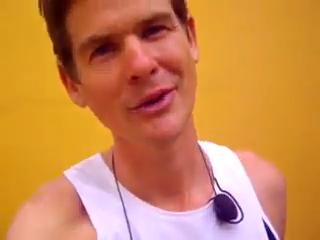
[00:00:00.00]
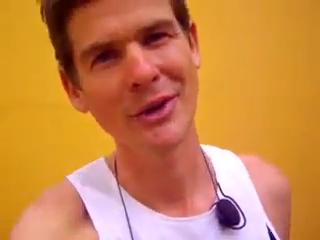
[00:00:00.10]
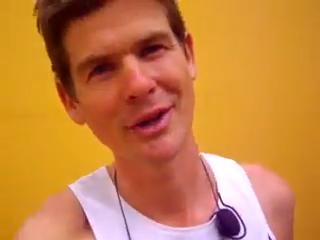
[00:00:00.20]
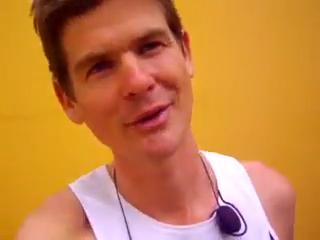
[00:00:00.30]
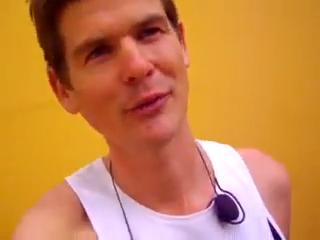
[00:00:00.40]

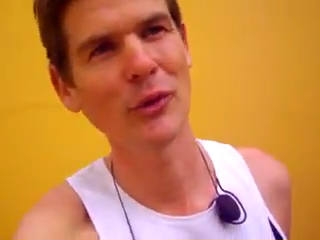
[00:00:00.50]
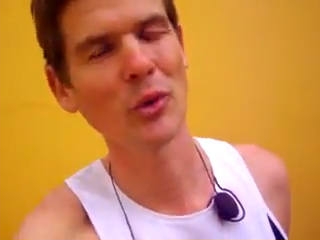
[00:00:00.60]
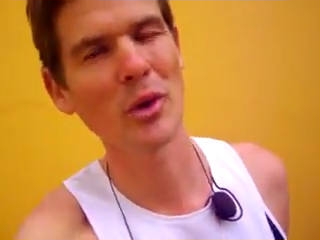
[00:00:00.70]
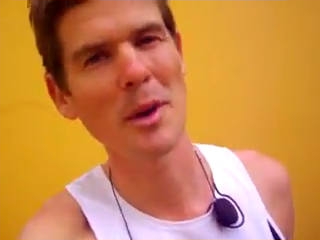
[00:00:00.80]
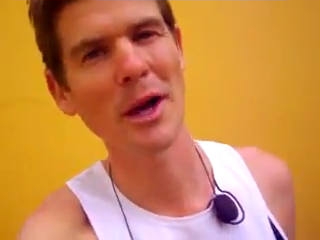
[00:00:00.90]
So
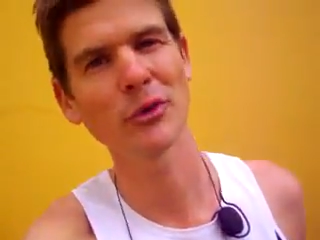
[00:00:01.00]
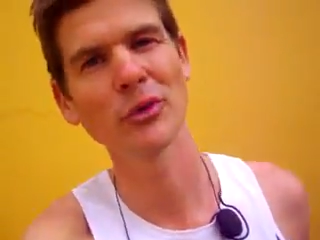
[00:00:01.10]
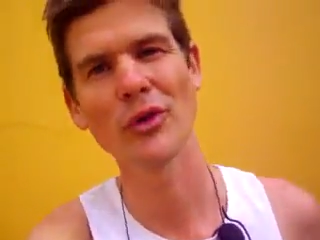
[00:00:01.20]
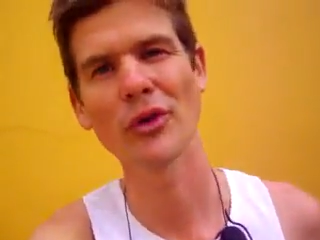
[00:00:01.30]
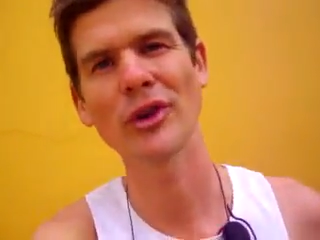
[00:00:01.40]
fuel your
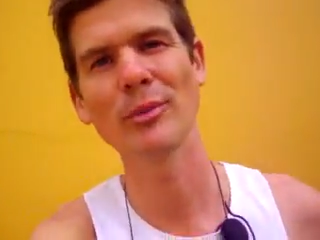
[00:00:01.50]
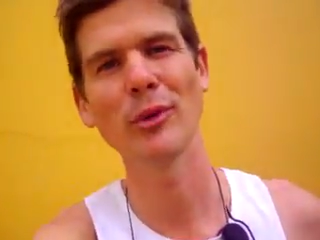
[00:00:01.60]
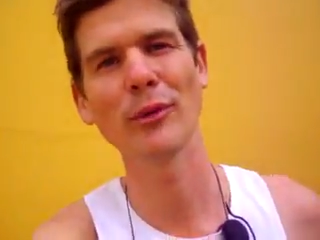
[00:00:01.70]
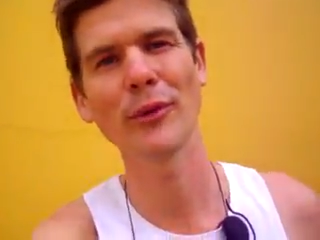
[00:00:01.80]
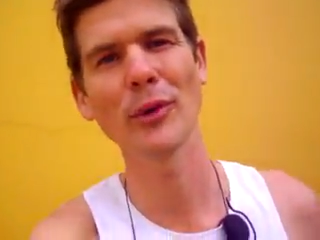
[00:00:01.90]
muscles and the
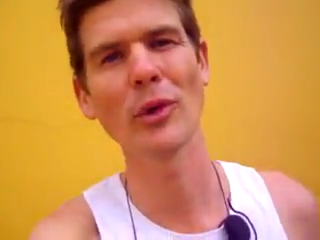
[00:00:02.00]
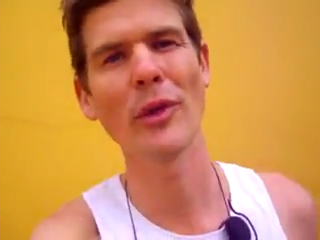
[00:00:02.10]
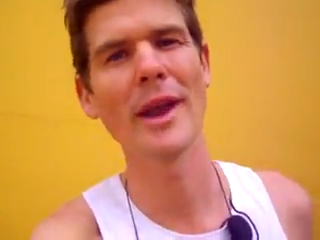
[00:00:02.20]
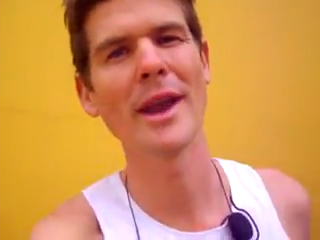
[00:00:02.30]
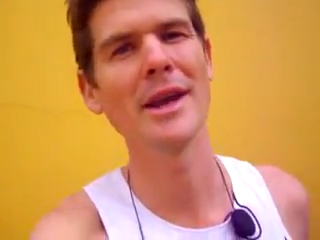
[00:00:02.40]
simple fuel
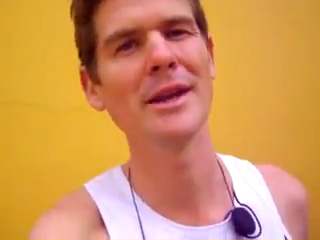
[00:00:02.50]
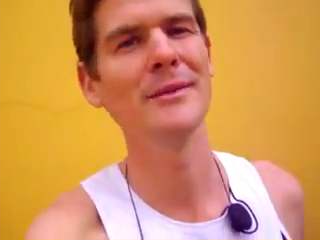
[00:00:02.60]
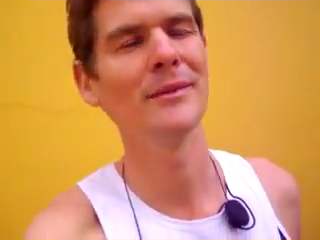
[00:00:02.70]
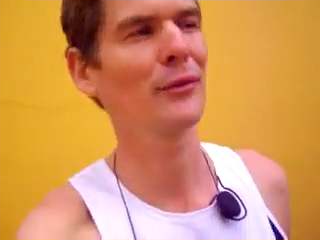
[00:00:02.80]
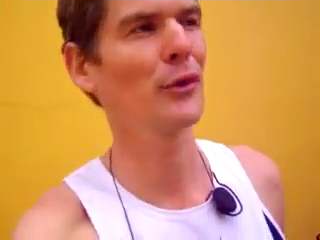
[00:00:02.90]
that they need,
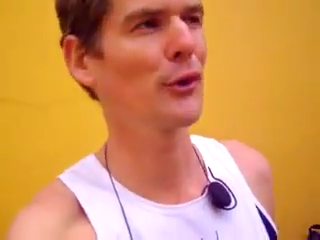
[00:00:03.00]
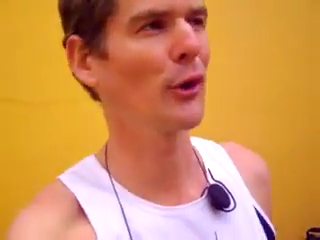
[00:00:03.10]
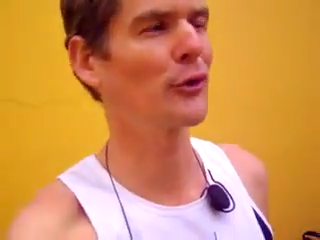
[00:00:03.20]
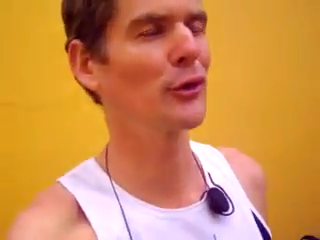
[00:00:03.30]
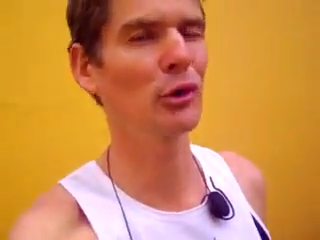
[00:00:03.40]

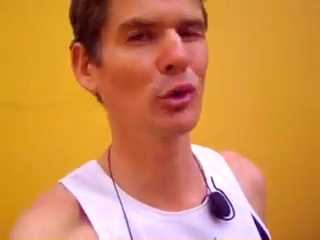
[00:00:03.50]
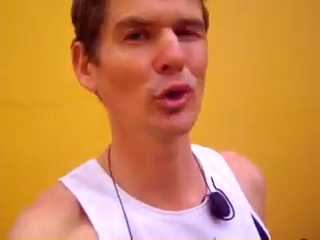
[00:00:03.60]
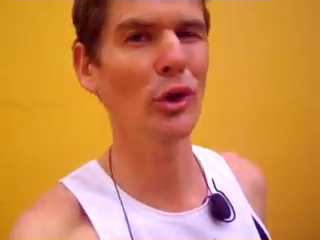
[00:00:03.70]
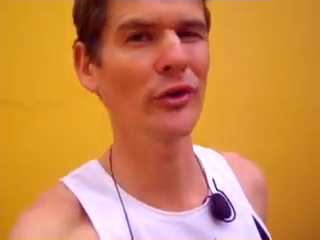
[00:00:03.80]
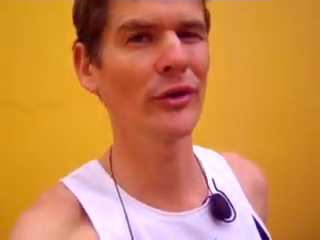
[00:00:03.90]
fructose and
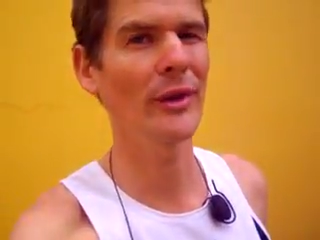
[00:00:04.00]
glucose,